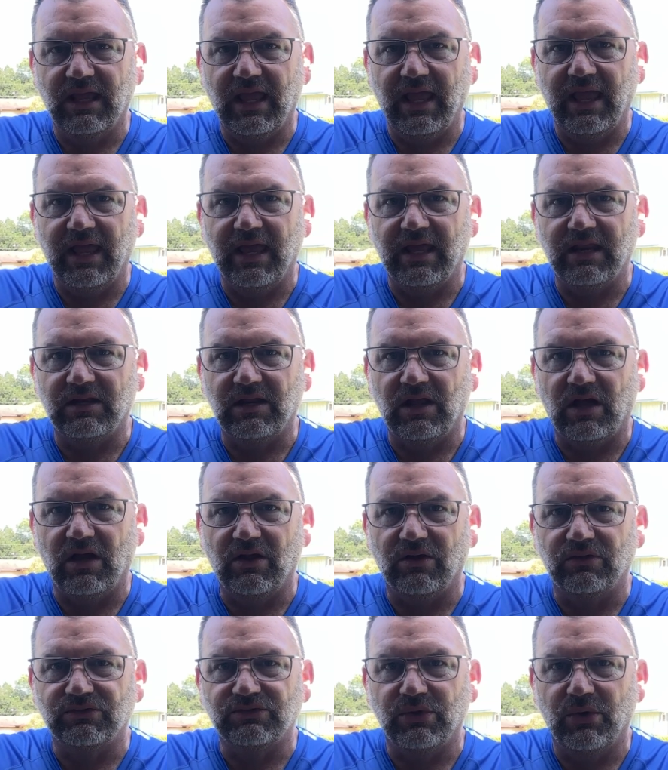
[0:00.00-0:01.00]
and I
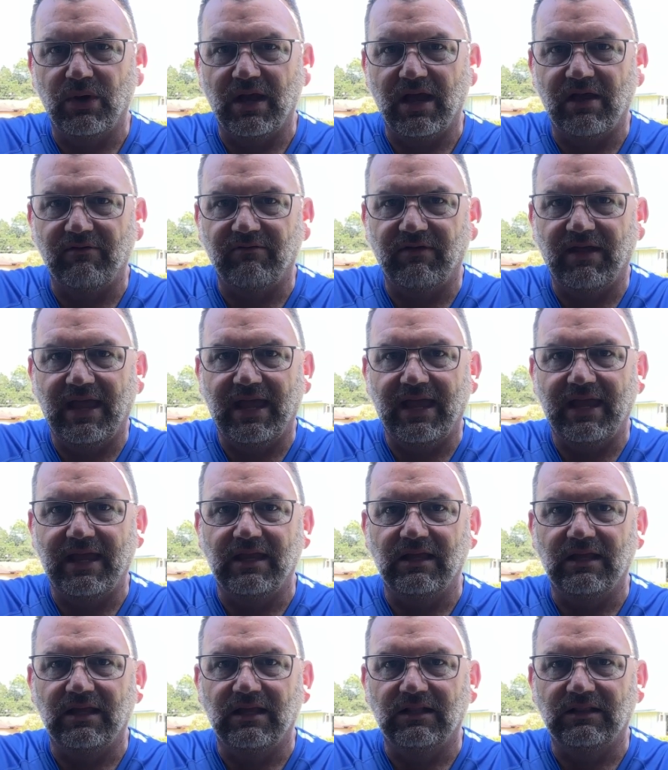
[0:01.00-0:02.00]
also have
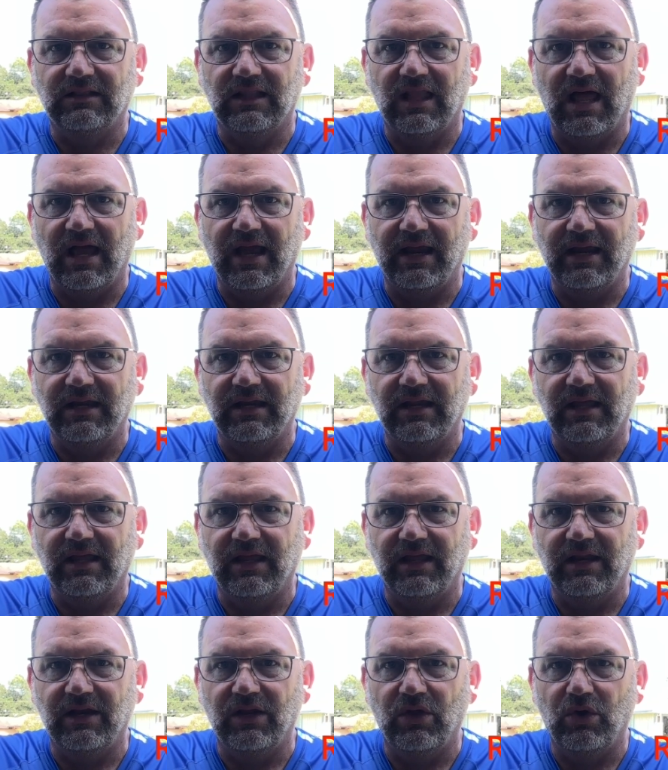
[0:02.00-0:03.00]
a line
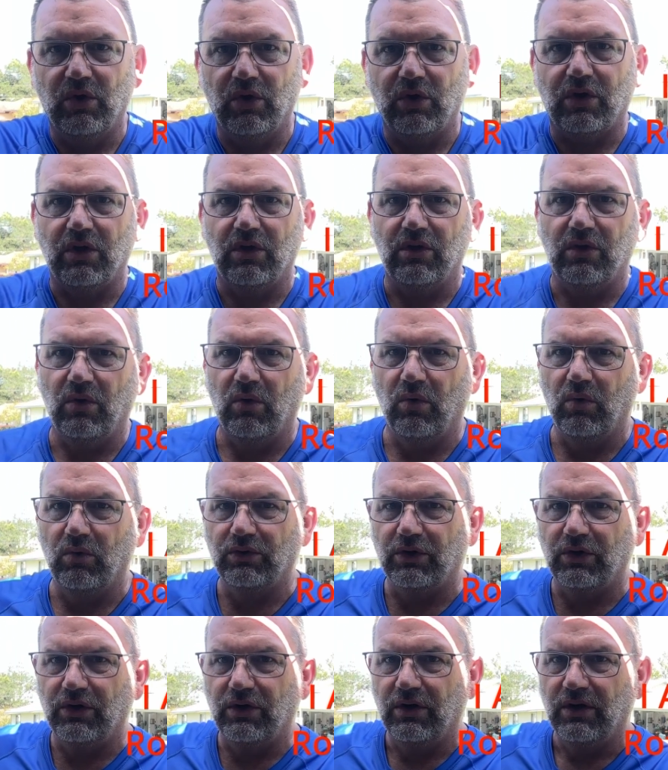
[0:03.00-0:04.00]
and hook
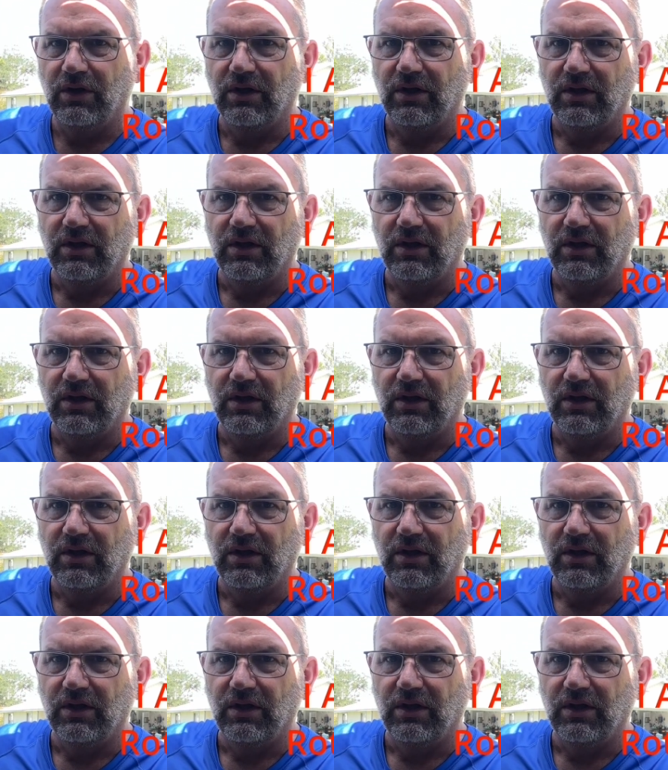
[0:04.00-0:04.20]
holder